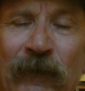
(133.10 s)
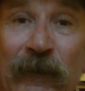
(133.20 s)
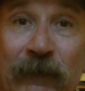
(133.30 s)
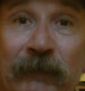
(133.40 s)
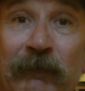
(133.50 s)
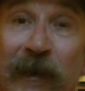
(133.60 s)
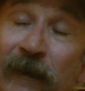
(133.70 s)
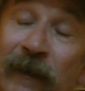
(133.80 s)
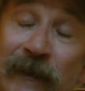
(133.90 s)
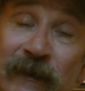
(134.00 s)
with
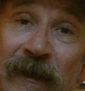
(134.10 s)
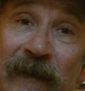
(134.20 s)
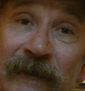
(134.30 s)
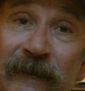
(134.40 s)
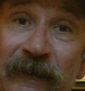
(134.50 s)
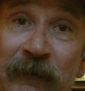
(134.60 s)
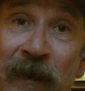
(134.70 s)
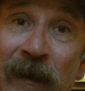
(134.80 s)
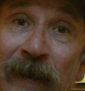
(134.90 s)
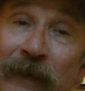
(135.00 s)
better educations than
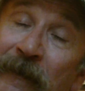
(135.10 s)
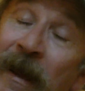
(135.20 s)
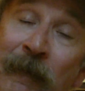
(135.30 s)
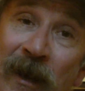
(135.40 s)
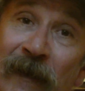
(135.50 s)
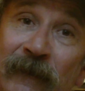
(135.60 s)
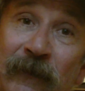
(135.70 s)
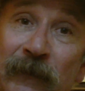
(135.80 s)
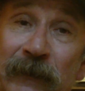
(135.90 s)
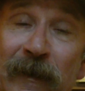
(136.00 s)
mine, and I'm a high
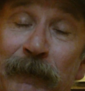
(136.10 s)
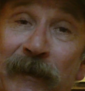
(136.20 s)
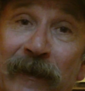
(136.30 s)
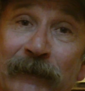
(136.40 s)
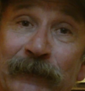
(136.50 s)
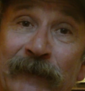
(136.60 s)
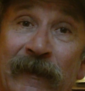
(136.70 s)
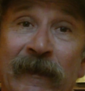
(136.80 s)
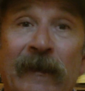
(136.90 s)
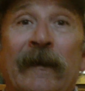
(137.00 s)
school dropout,
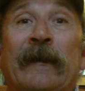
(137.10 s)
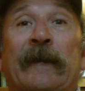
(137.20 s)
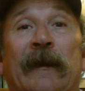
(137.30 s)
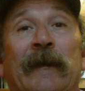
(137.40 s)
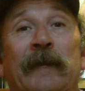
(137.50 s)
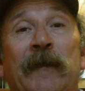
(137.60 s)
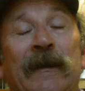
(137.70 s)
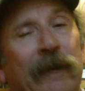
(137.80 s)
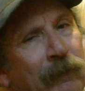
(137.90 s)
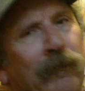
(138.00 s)
telling
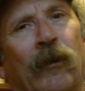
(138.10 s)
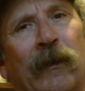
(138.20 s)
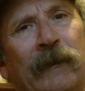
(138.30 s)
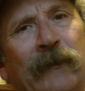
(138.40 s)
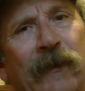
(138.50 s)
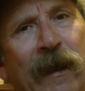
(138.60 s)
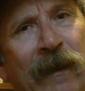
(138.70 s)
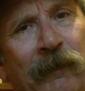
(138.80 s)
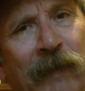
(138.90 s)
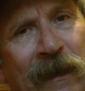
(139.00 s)
me that, Boyd, you
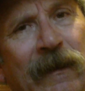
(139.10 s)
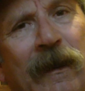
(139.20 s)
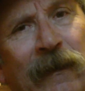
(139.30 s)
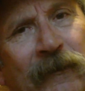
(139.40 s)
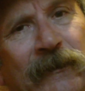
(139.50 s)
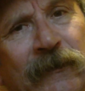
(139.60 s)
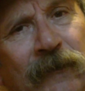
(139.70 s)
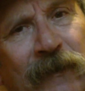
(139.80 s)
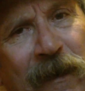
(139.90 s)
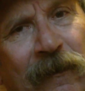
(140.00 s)
can't make
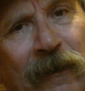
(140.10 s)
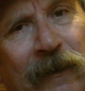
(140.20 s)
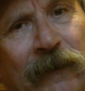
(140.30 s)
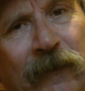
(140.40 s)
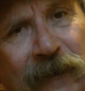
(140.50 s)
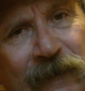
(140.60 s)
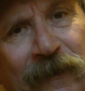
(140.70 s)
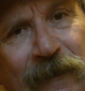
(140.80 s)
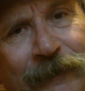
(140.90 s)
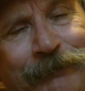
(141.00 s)
hydrogen without
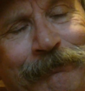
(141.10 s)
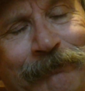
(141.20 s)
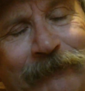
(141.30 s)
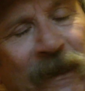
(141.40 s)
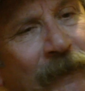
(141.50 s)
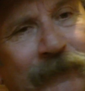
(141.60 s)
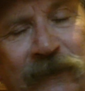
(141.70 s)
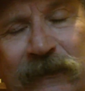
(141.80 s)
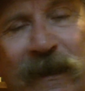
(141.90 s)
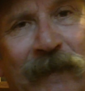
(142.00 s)
electricity. No,
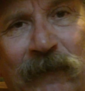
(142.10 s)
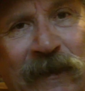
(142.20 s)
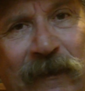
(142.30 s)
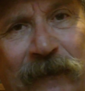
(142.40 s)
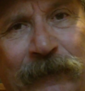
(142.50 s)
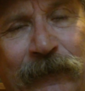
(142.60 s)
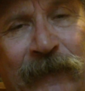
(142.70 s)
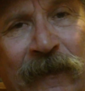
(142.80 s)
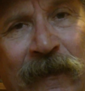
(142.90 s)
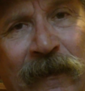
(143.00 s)
just can't be done.
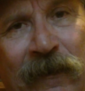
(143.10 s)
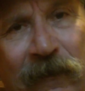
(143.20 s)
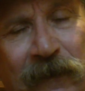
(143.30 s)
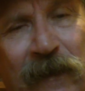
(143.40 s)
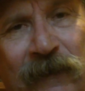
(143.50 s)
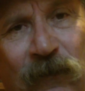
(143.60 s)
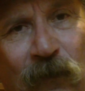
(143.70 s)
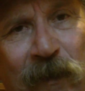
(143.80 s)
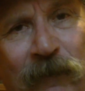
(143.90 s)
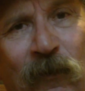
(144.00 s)
And it takes
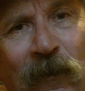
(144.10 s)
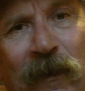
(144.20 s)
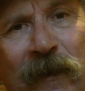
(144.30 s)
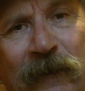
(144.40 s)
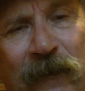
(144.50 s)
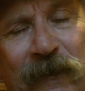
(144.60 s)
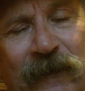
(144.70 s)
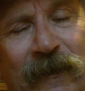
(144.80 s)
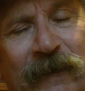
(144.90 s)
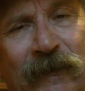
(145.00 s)
way more
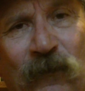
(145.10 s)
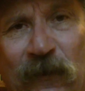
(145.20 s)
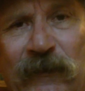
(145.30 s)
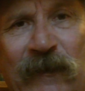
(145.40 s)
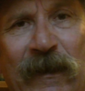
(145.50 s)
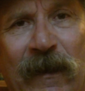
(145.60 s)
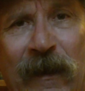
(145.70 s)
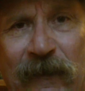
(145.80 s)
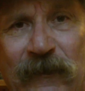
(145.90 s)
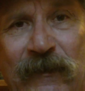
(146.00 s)
electricity than what you get
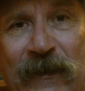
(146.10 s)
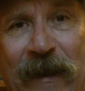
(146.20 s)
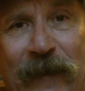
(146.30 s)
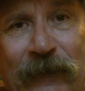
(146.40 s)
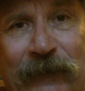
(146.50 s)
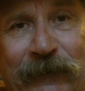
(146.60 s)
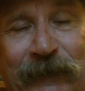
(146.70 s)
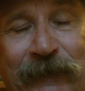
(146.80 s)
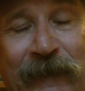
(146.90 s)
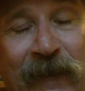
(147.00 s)
hydrogen out.
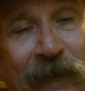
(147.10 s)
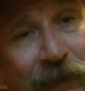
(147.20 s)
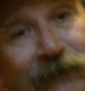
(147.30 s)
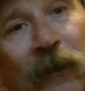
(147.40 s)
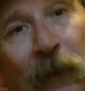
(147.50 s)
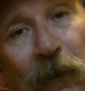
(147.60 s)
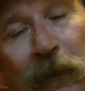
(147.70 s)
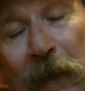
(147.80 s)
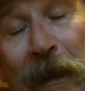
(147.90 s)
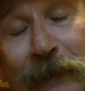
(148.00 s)

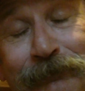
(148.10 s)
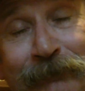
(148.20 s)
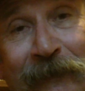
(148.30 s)
Okay.